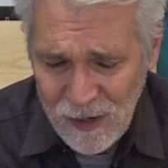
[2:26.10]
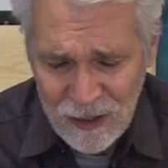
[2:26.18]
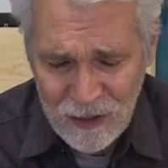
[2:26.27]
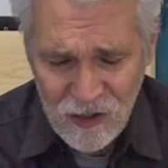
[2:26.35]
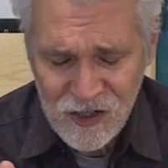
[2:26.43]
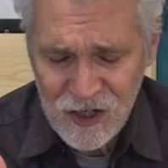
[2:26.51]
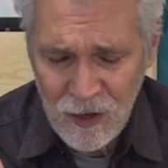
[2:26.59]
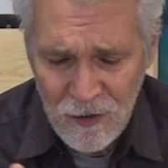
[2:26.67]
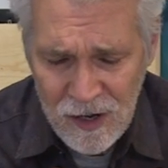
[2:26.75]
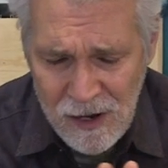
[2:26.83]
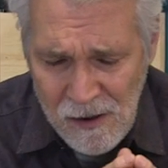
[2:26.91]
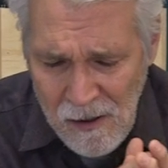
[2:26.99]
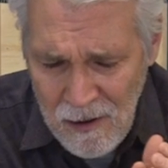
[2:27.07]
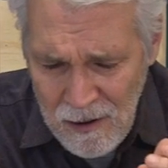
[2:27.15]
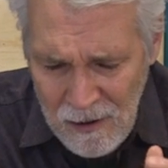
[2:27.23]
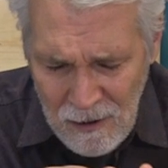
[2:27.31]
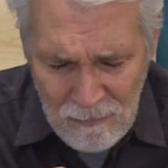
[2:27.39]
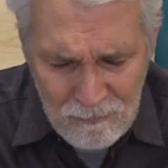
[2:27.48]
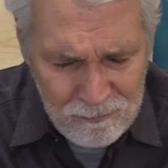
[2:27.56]
The cherry.
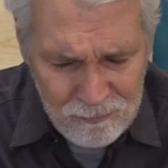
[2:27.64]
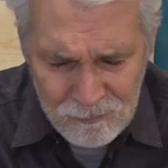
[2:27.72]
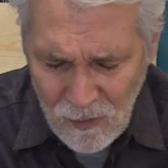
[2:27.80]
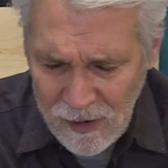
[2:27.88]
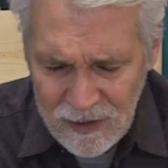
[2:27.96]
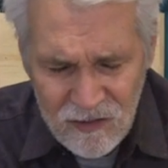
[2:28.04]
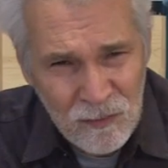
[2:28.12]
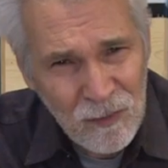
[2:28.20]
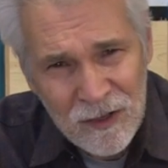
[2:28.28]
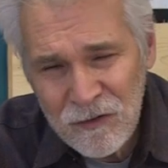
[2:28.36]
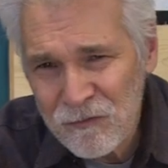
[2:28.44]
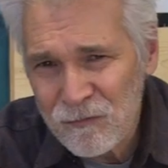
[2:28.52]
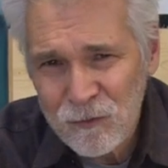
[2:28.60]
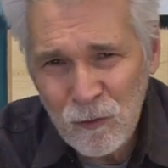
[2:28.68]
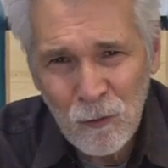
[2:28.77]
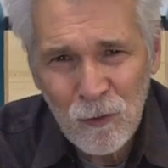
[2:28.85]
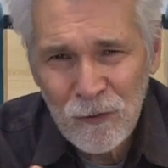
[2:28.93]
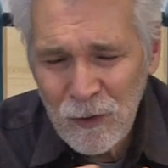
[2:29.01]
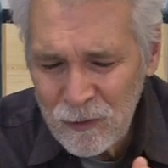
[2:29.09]
I get some nice
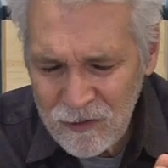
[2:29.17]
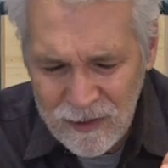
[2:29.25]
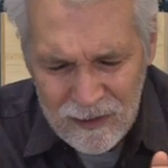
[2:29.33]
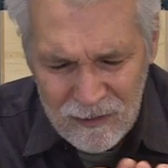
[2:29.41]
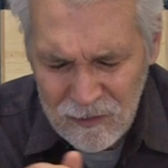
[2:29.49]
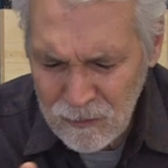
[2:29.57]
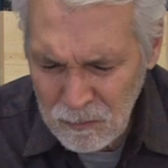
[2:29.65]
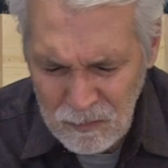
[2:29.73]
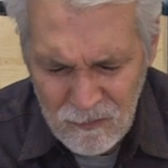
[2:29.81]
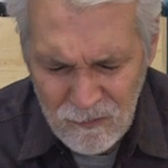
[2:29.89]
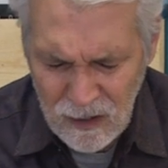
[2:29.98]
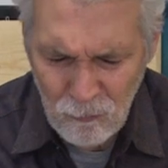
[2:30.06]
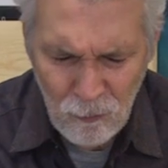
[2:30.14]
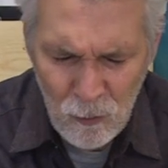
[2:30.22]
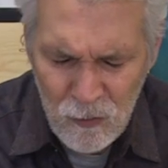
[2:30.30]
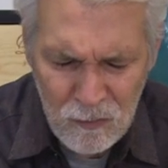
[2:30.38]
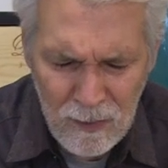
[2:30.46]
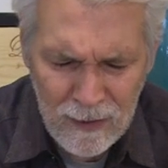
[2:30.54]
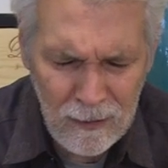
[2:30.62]
floral notes, like, like a
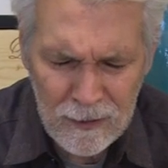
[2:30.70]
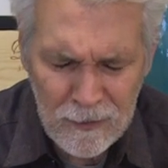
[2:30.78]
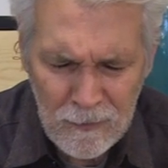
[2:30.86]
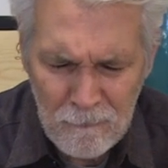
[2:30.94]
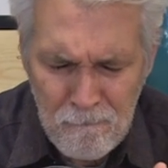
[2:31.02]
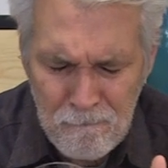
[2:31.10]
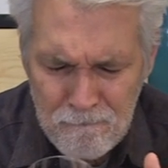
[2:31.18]
rose petal in here.